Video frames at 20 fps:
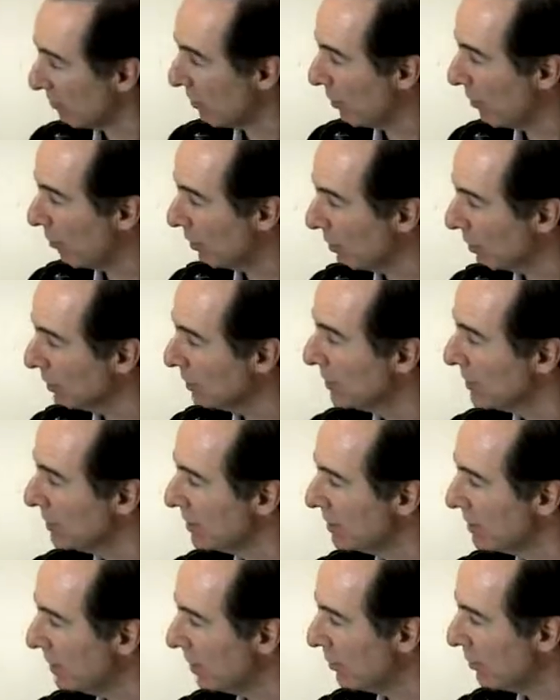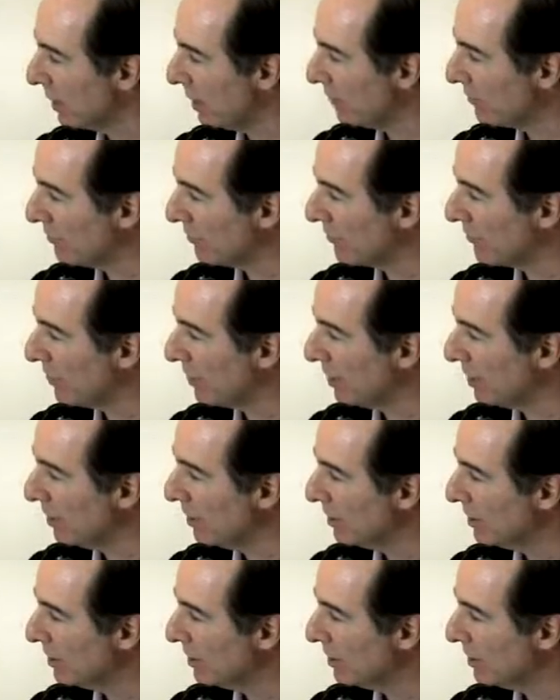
So we'll have to see.